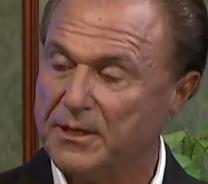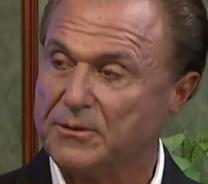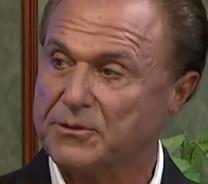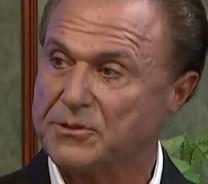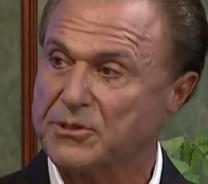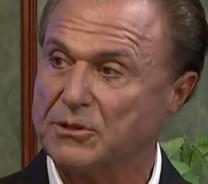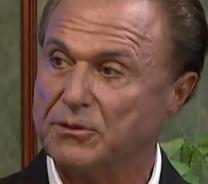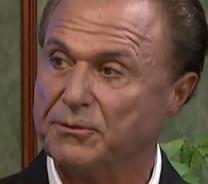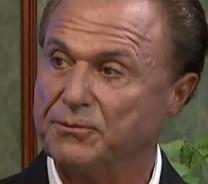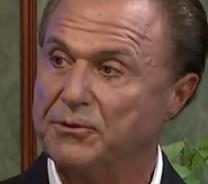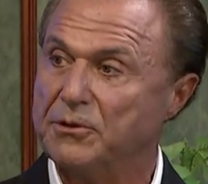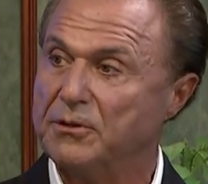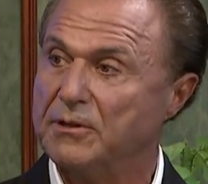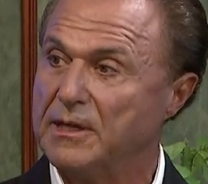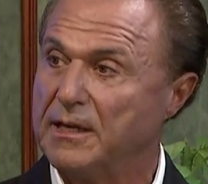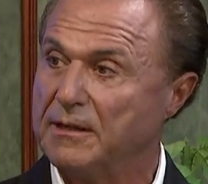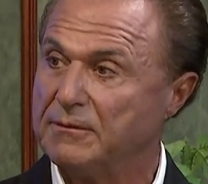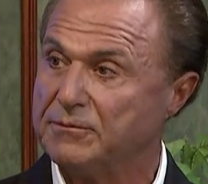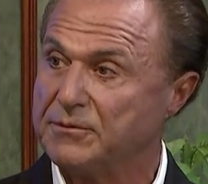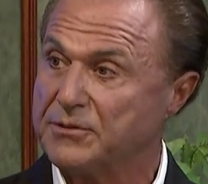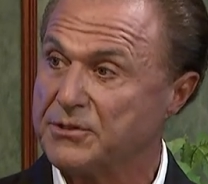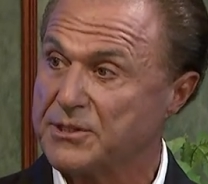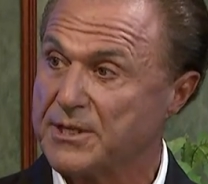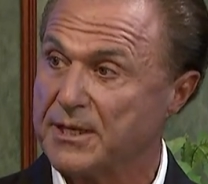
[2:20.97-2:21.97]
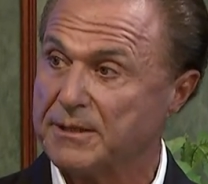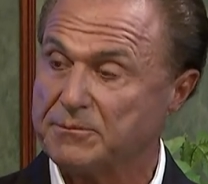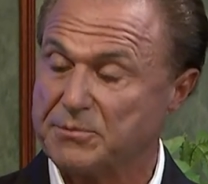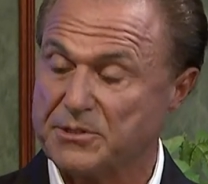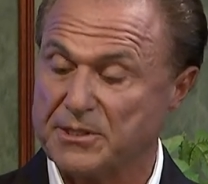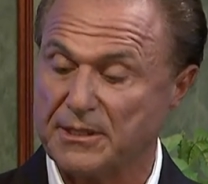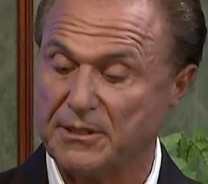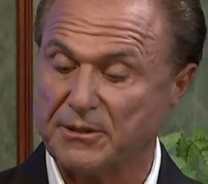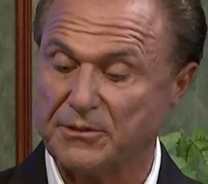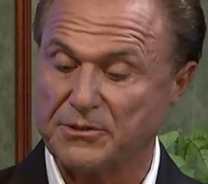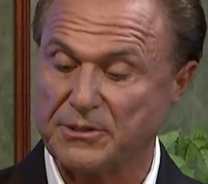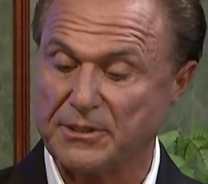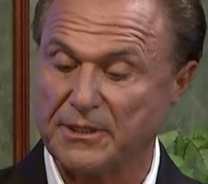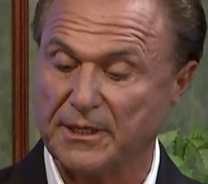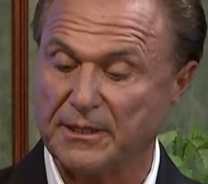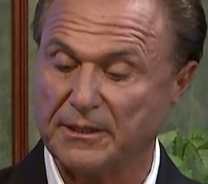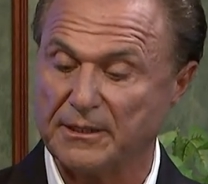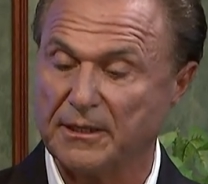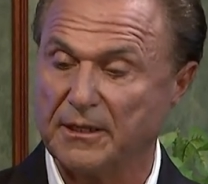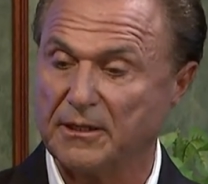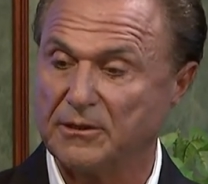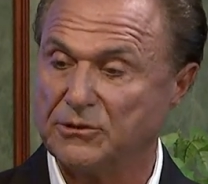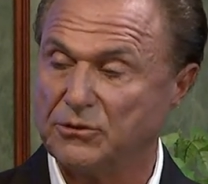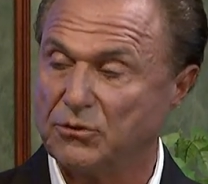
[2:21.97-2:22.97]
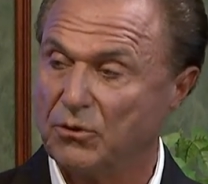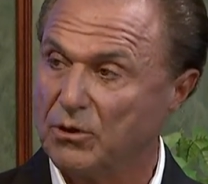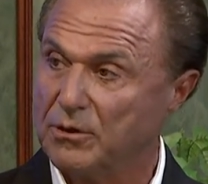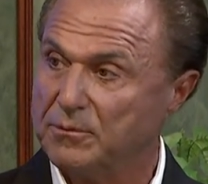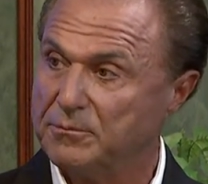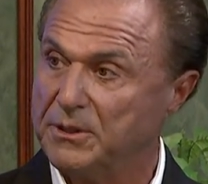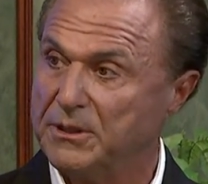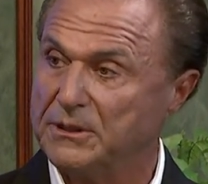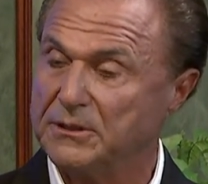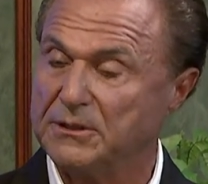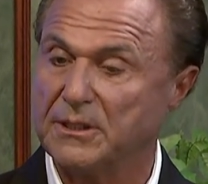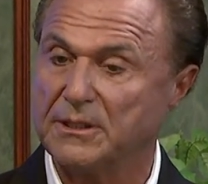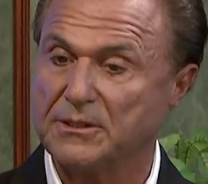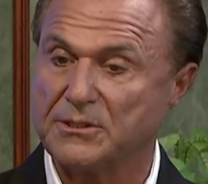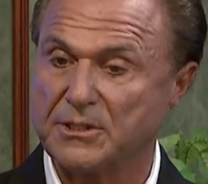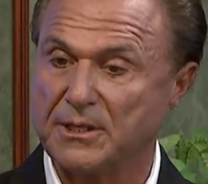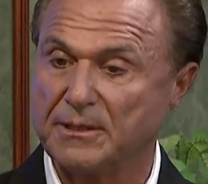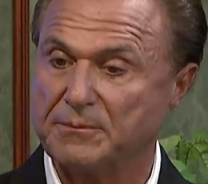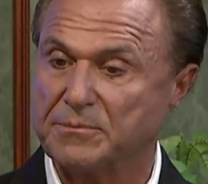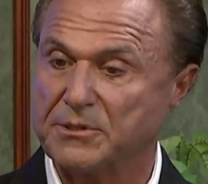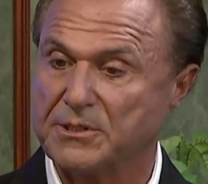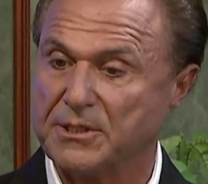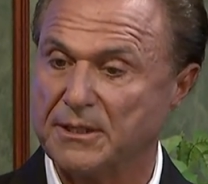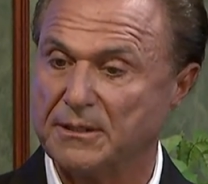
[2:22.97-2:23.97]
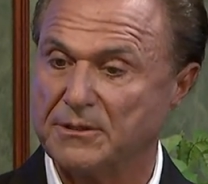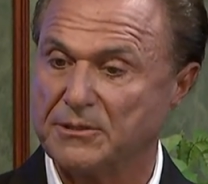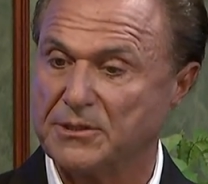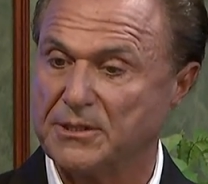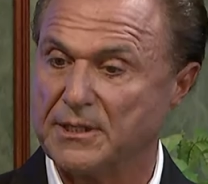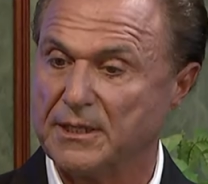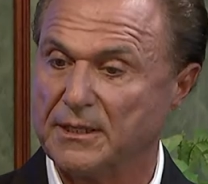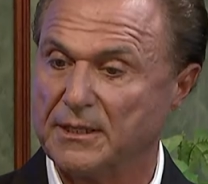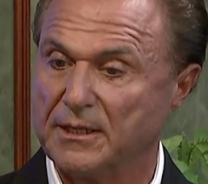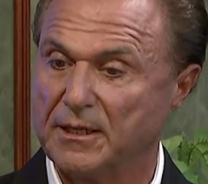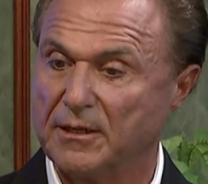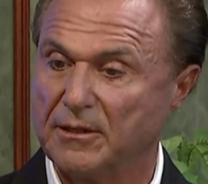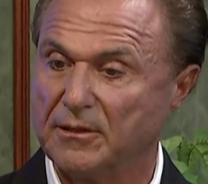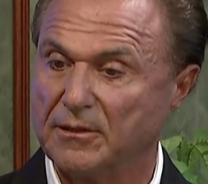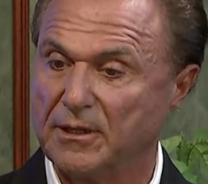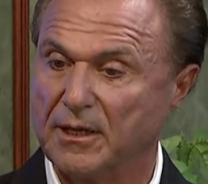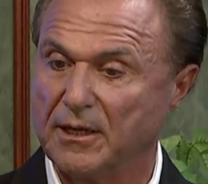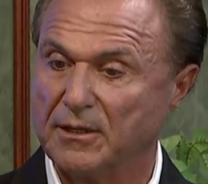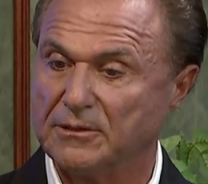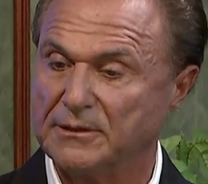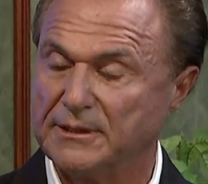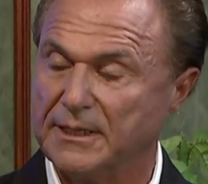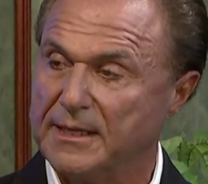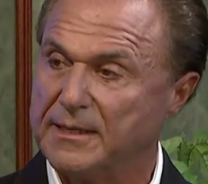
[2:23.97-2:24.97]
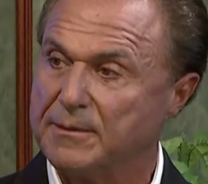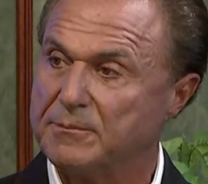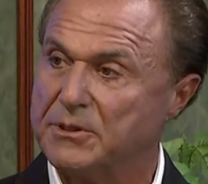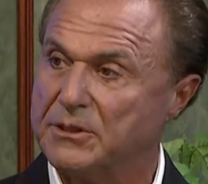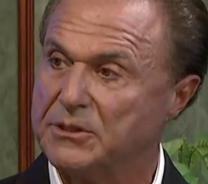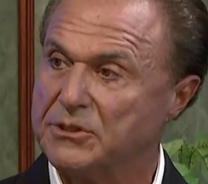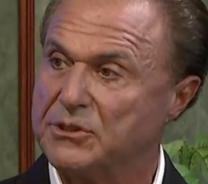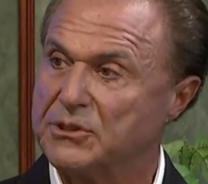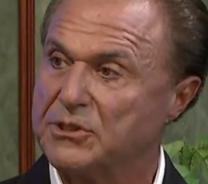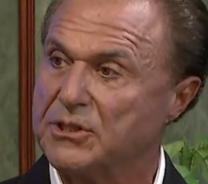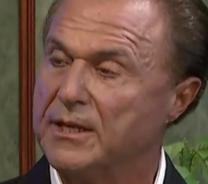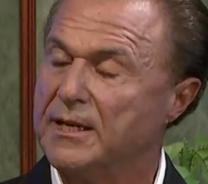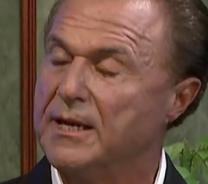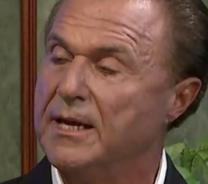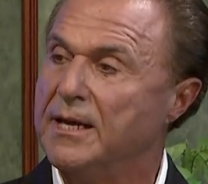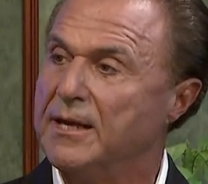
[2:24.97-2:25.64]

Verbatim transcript: So if you have stem cells that are dormant, stem cells that are, are damaged,